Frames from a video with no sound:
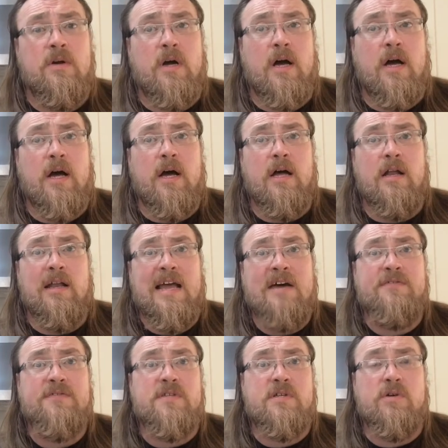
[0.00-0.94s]

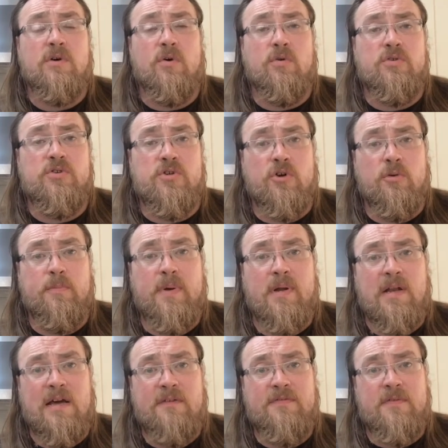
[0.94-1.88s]
left, or
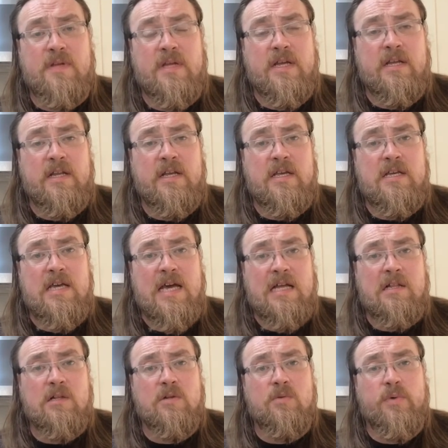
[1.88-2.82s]
trub left in the
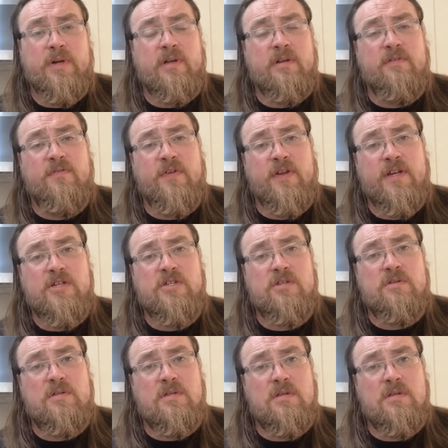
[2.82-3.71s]
kettle when it had finished.